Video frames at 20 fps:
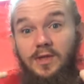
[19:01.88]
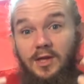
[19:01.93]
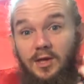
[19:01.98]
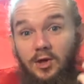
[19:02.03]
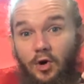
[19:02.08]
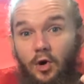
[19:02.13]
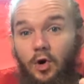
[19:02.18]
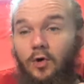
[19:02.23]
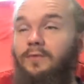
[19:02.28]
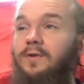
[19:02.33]
the
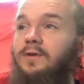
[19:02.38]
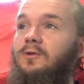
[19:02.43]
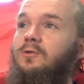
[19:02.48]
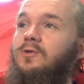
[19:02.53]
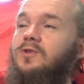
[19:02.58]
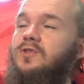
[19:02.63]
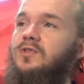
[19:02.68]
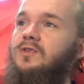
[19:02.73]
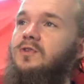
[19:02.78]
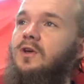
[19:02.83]
coffee
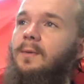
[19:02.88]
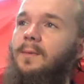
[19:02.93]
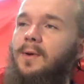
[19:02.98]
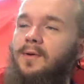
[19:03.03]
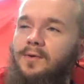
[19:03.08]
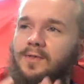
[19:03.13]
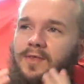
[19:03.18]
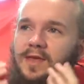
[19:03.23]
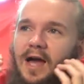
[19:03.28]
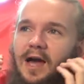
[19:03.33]
notes that come
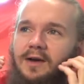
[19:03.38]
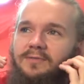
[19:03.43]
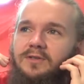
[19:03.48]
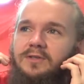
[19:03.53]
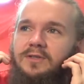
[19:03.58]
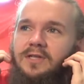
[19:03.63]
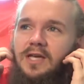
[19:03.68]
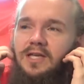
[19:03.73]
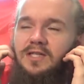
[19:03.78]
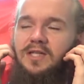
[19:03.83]
out in the
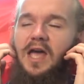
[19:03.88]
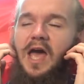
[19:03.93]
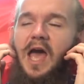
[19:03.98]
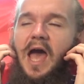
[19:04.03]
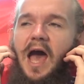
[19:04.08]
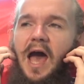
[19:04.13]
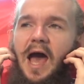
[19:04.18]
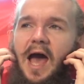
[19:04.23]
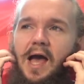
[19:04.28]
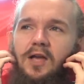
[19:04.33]
aftertaste.
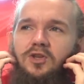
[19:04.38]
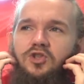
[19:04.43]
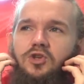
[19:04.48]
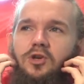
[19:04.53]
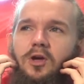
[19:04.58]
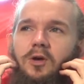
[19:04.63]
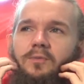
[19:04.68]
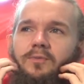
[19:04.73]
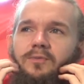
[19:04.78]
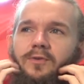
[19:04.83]
As you
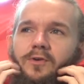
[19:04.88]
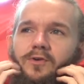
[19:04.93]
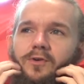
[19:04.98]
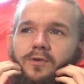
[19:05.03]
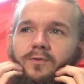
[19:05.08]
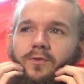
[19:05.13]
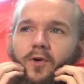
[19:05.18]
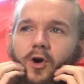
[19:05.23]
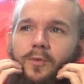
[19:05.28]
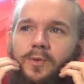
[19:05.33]
come further
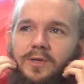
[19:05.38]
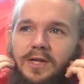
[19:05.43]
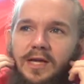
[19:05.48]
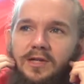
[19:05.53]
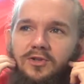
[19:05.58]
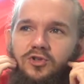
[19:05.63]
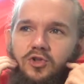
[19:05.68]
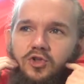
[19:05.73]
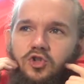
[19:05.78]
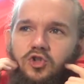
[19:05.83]
forward,
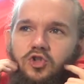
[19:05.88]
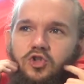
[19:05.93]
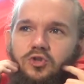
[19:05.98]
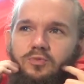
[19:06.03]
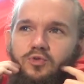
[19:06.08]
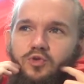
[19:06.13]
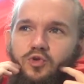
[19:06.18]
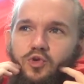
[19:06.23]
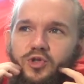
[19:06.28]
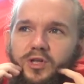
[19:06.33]
it just
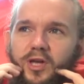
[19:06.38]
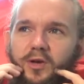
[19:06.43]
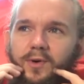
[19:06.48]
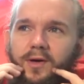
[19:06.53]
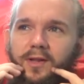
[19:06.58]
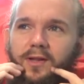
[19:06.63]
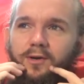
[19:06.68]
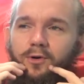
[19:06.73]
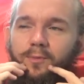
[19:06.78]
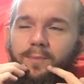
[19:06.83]
smooths out
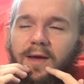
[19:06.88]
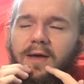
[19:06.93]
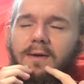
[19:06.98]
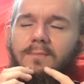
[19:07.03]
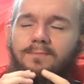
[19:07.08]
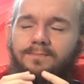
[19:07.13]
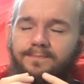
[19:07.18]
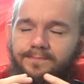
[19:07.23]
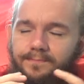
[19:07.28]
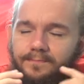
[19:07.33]
a little bit.
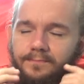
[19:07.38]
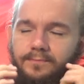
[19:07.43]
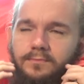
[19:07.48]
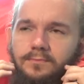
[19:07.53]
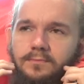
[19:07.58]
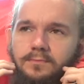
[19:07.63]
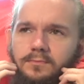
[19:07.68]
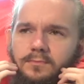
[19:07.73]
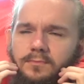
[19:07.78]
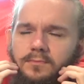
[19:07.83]

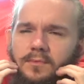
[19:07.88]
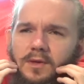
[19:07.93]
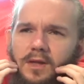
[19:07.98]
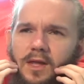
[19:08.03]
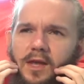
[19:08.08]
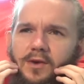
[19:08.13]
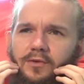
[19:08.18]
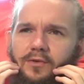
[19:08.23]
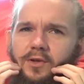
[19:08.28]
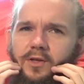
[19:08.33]

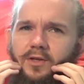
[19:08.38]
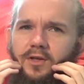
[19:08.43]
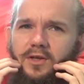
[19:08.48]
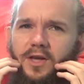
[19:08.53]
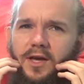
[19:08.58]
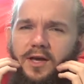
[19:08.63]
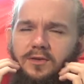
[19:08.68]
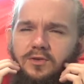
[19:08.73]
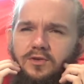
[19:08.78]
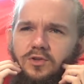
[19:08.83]
It really,
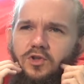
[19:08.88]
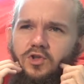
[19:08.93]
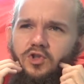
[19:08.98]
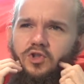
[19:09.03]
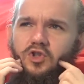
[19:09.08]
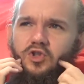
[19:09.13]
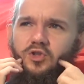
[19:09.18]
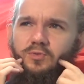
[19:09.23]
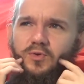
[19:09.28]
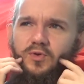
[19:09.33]
yeah, it
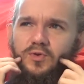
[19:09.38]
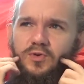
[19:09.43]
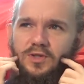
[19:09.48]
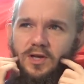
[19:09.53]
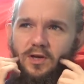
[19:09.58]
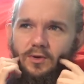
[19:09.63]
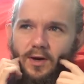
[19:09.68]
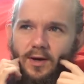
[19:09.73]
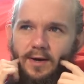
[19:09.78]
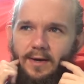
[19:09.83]
just smooths
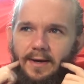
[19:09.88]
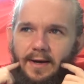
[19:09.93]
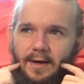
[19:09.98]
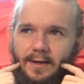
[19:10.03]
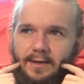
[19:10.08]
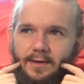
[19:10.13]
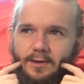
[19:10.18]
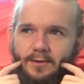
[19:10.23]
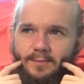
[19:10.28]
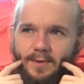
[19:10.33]
out a
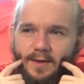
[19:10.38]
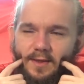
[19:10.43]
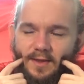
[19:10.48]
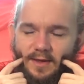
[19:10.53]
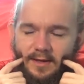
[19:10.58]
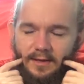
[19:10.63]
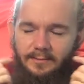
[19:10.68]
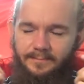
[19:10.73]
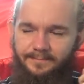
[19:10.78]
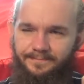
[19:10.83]
little bit
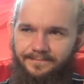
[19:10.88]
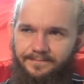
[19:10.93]
there.